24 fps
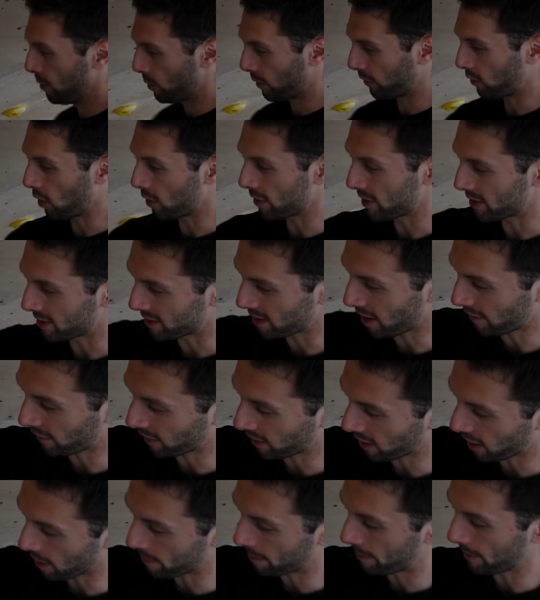we've got this lovely
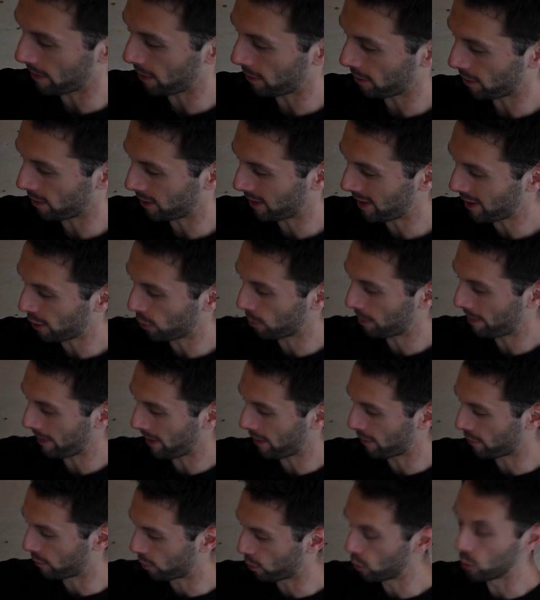little bit
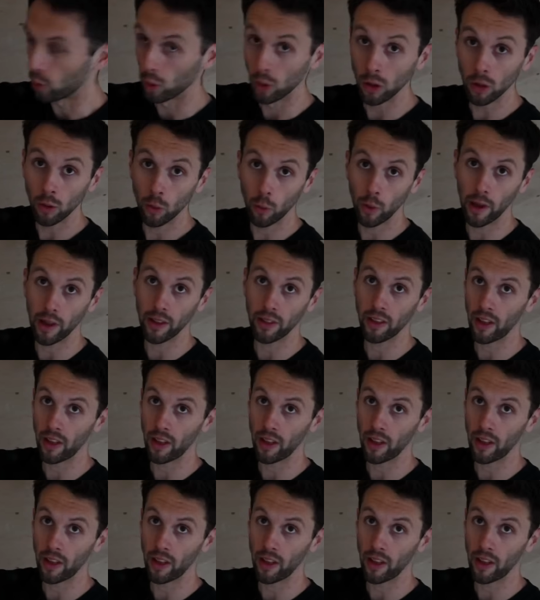of wall with